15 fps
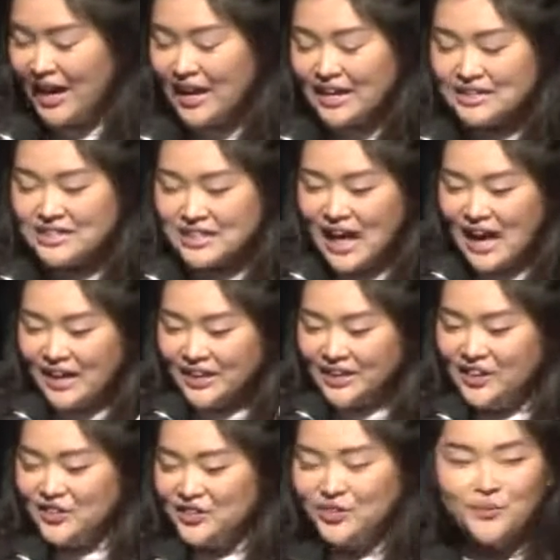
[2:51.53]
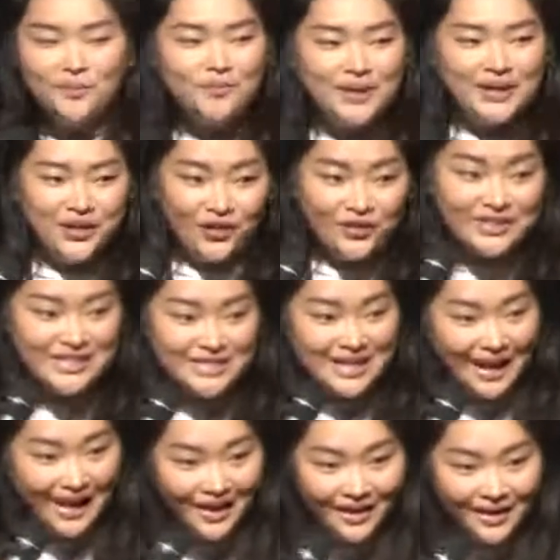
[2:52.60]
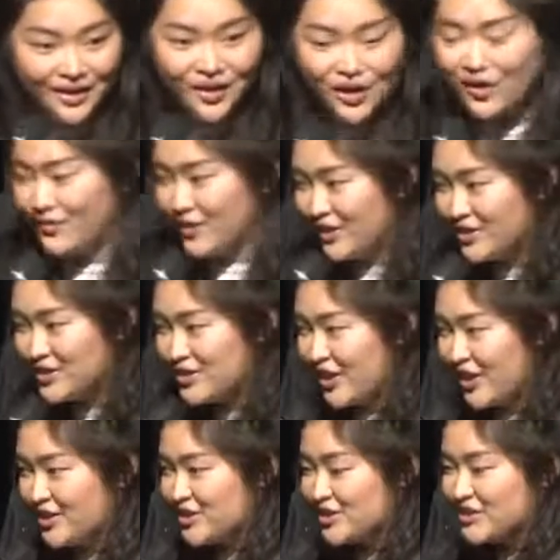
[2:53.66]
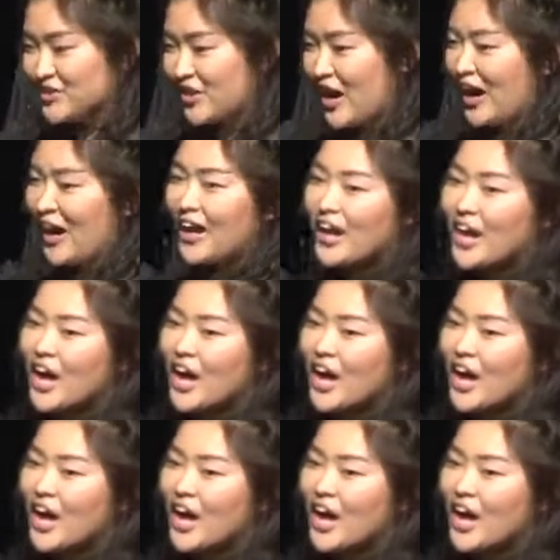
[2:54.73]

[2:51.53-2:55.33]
It's like the Beyonce of illustrations, right?